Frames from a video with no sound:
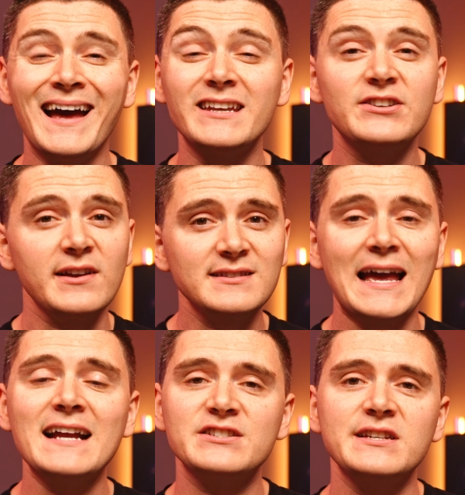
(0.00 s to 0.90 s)
and does
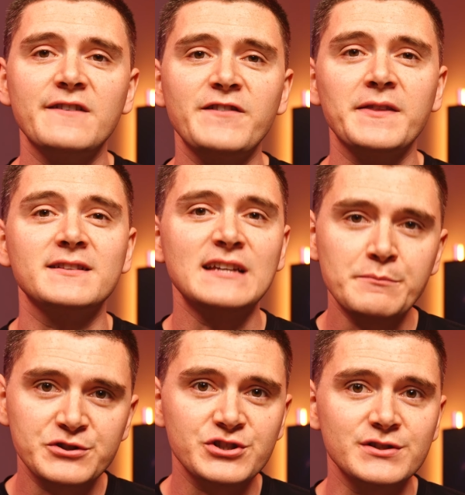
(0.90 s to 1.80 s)
actually affect the
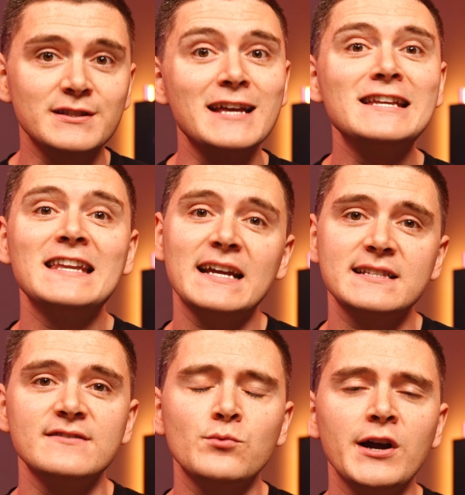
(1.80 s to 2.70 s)
temperatures in a
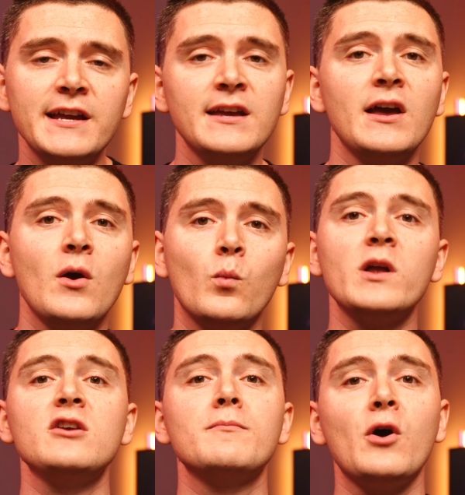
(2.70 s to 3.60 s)
negative way
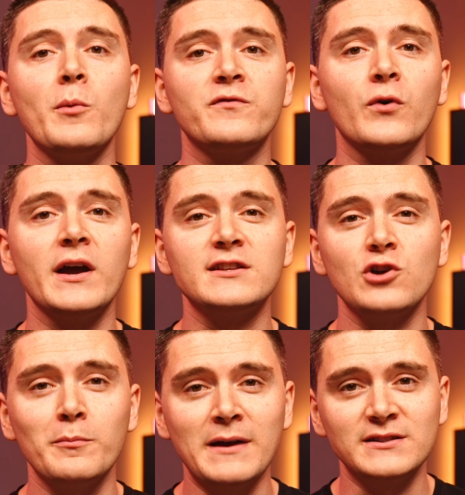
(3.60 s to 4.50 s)
when you opt for a
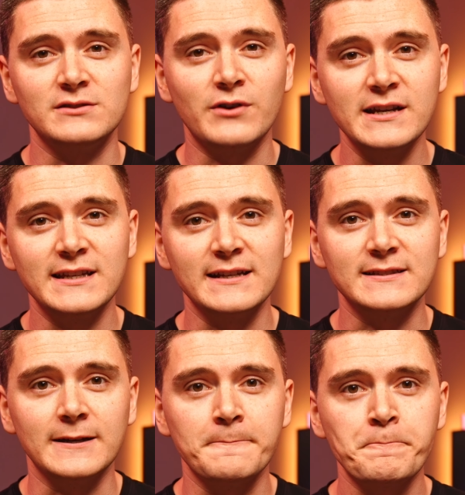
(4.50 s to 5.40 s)
top mounted radiator.